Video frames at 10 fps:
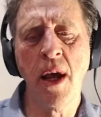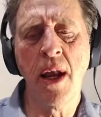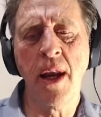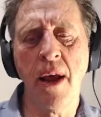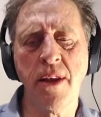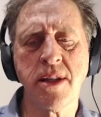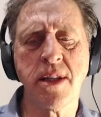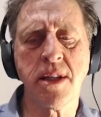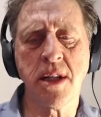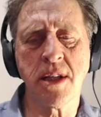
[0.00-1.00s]
Now this is
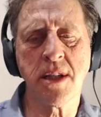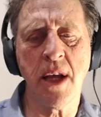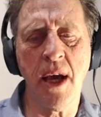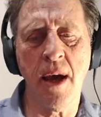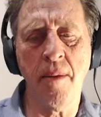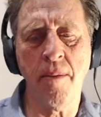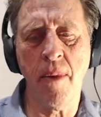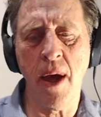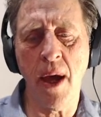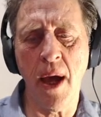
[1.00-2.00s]
just
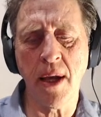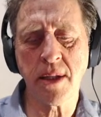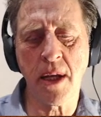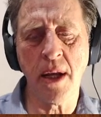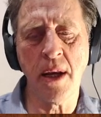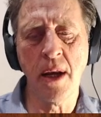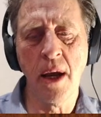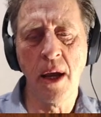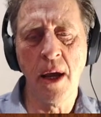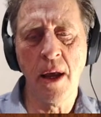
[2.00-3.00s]
asking,
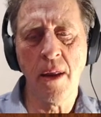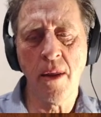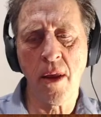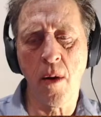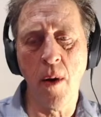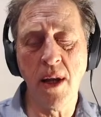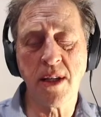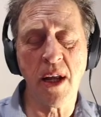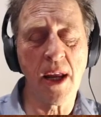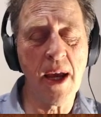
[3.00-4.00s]
the queen's
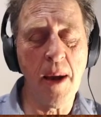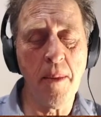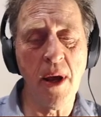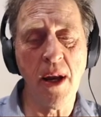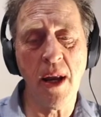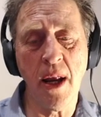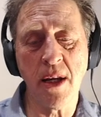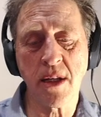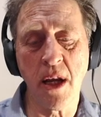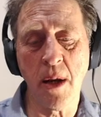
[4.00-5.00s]
going to come in and it's
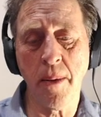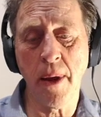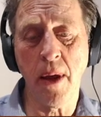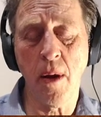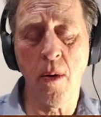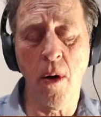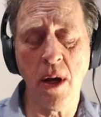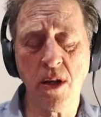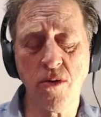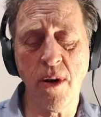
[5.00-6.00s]
going to be quite
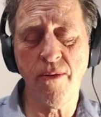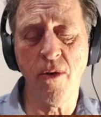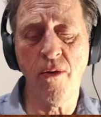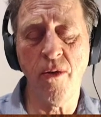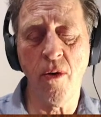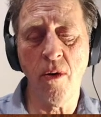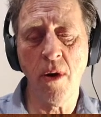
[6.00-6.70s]
dreadful for